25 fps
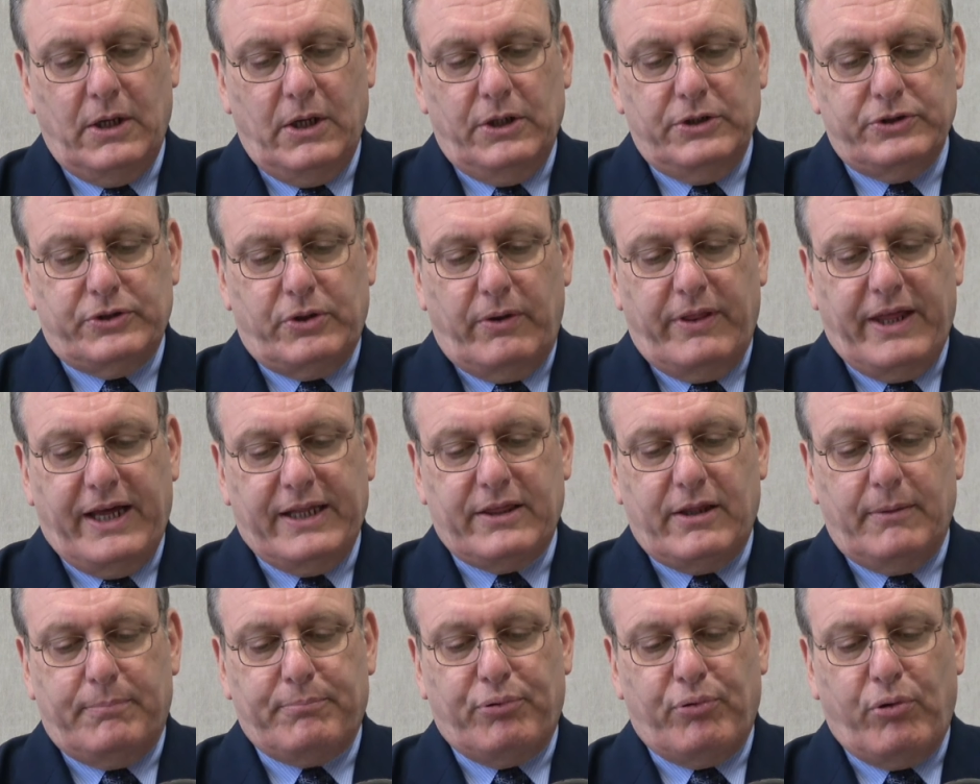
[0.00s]
so
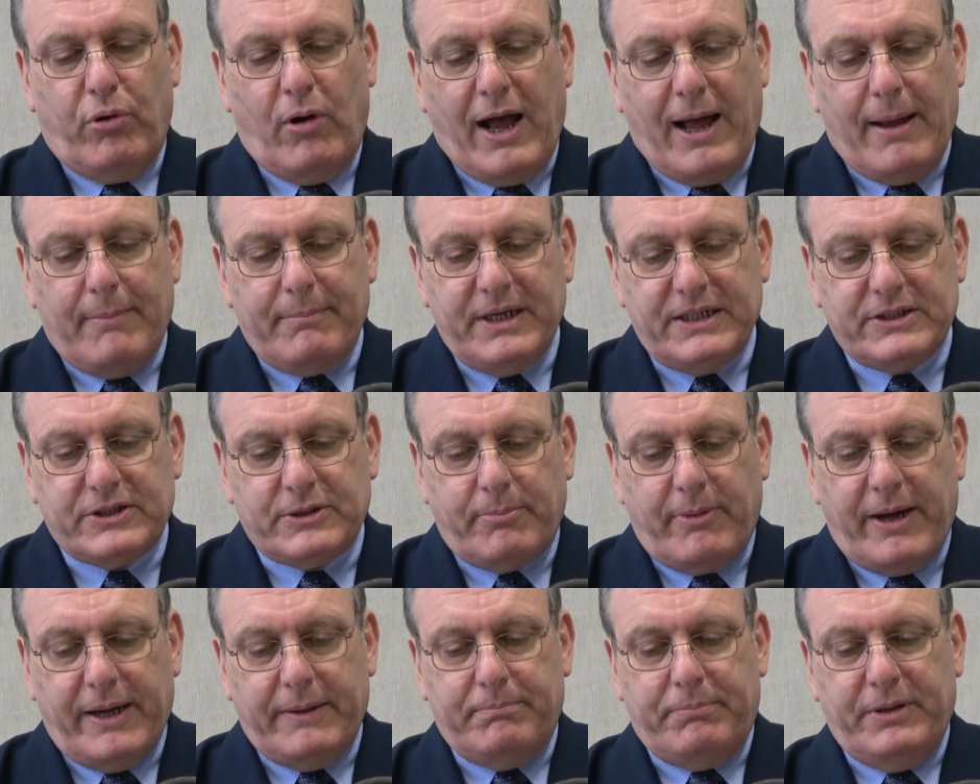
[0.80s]
that the promise
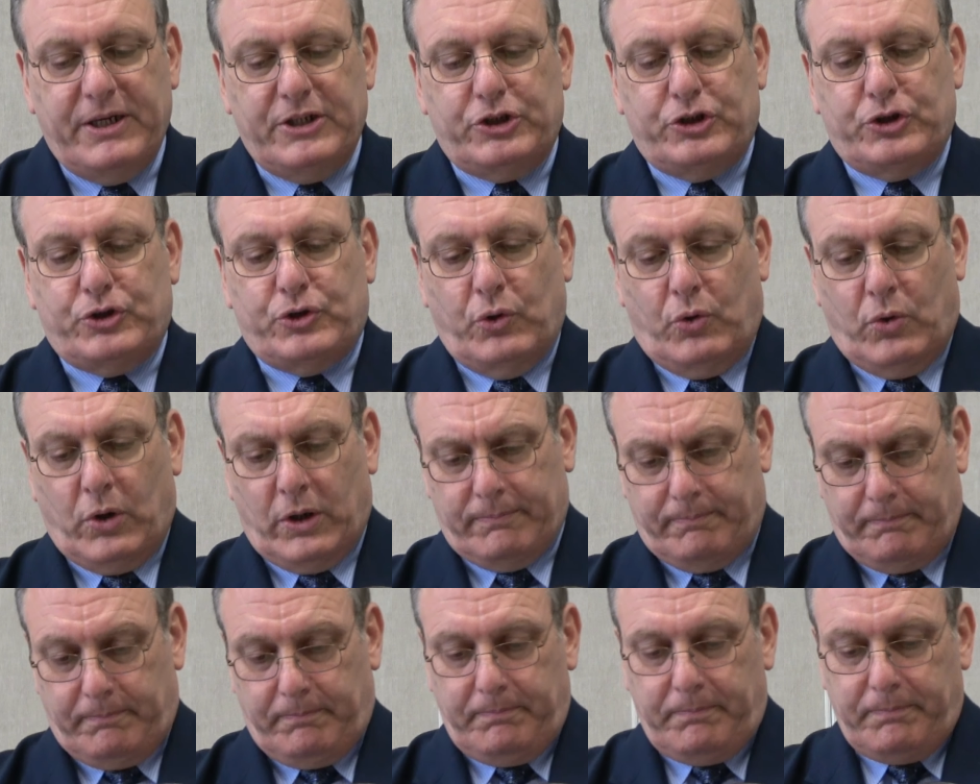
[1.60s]
might be sure
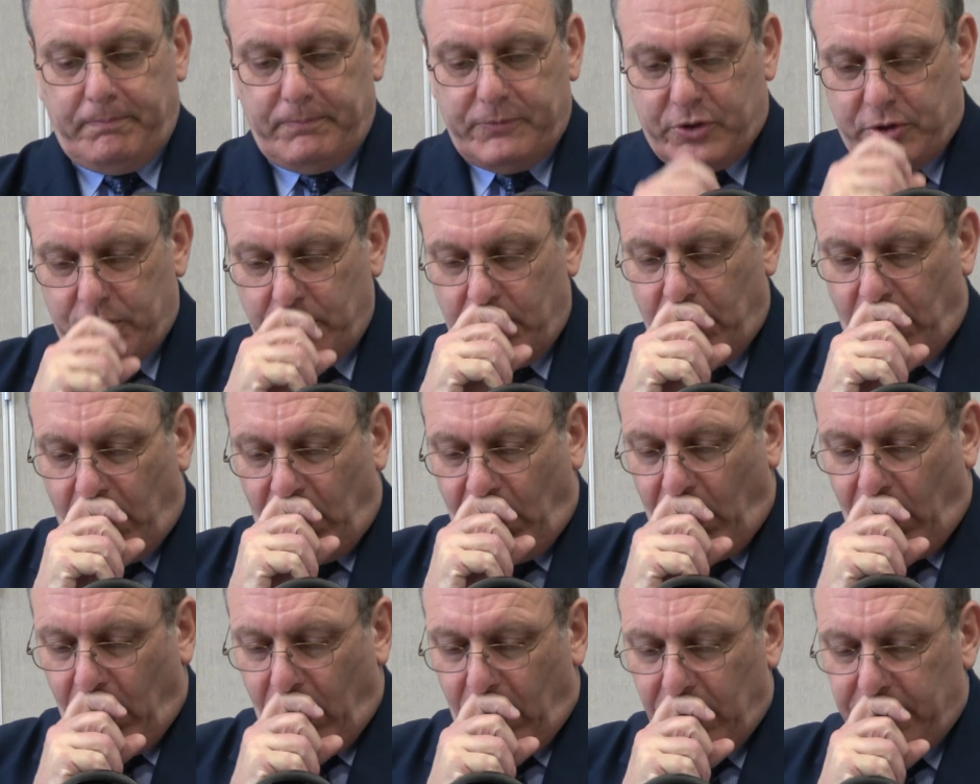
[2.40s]
to
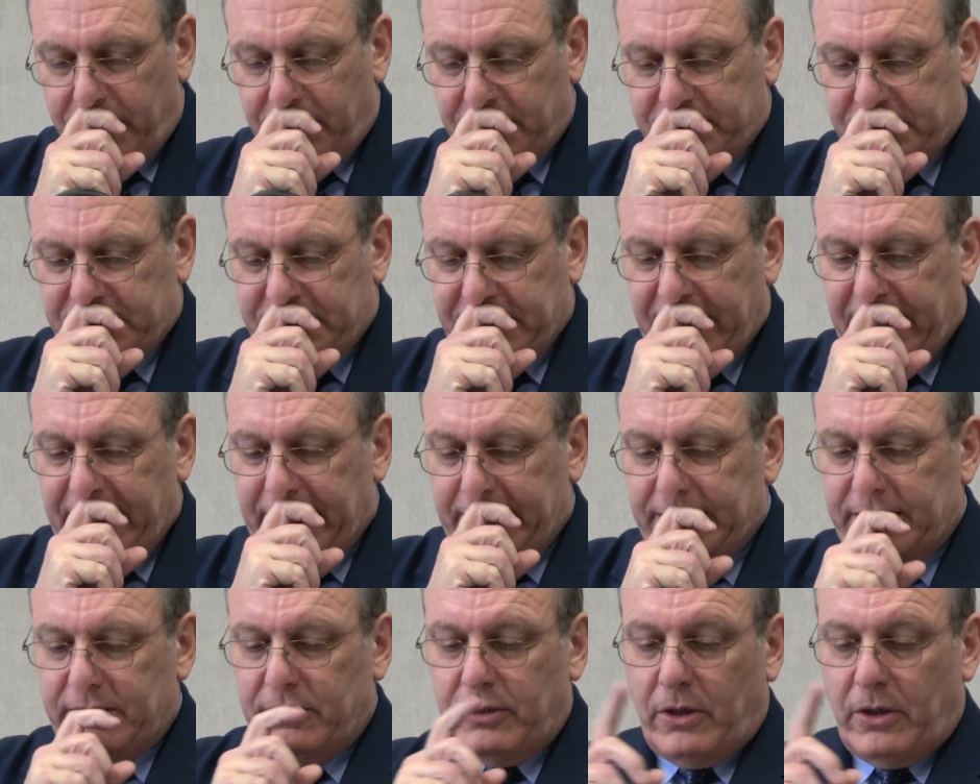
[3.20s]
all the seed.